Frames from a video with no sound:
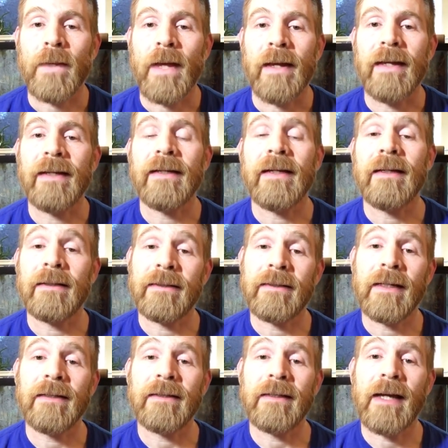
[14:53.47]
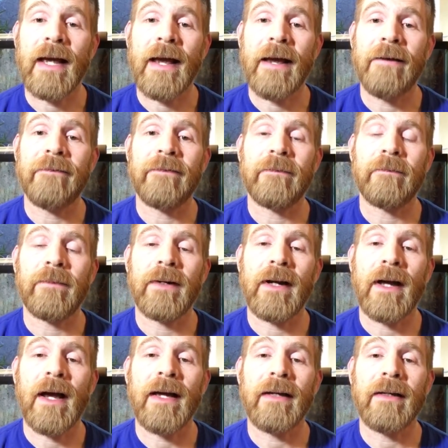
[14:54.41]
in, in a sense I have, but
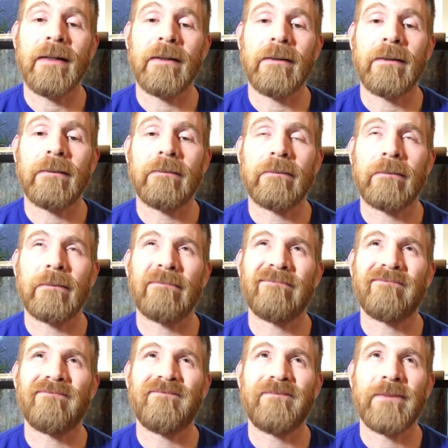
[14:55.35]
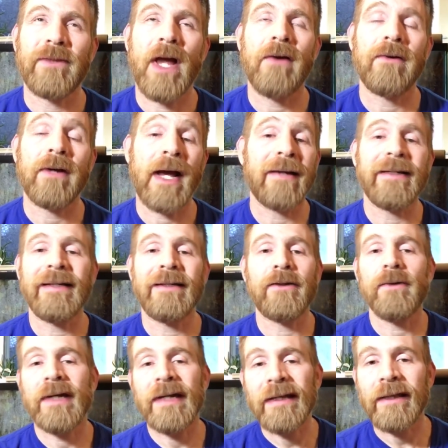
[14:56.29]
I not, I didn't
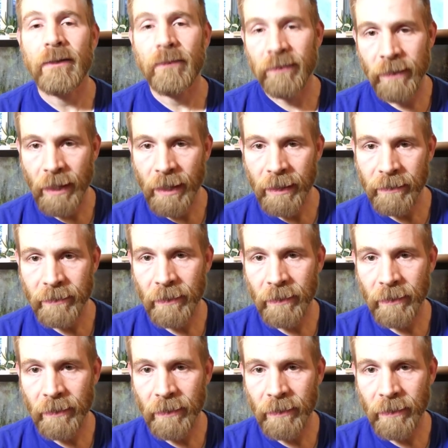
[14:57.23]
do anything with the eggs.